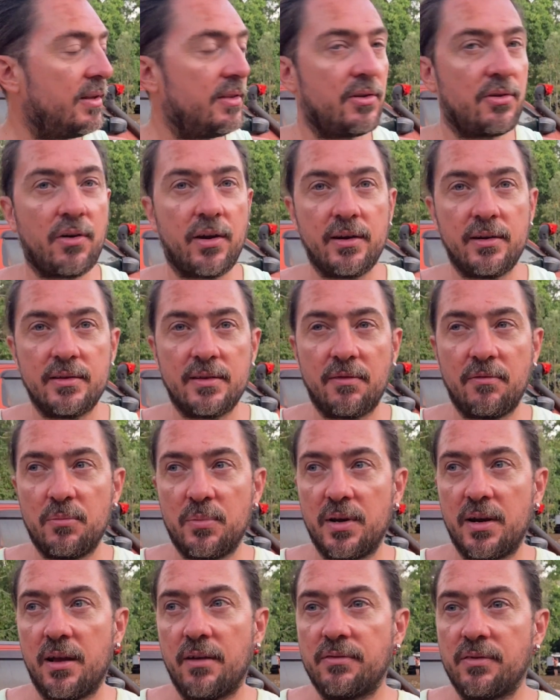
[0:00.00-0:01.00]
the graders haven't
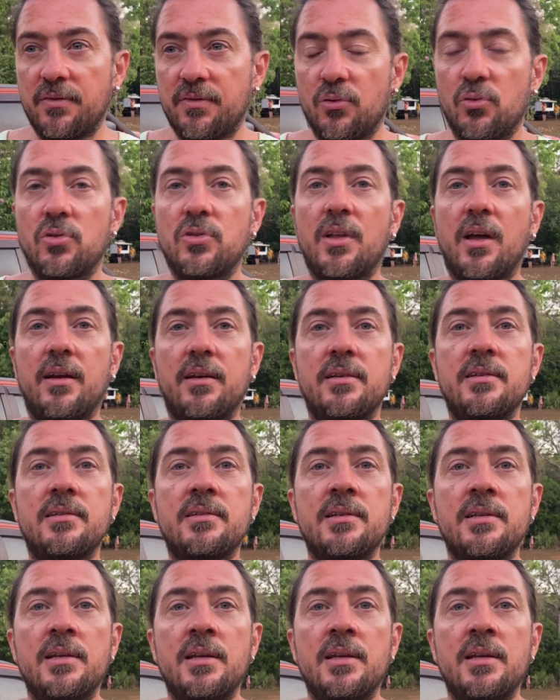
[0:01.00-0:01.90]
been out for four days.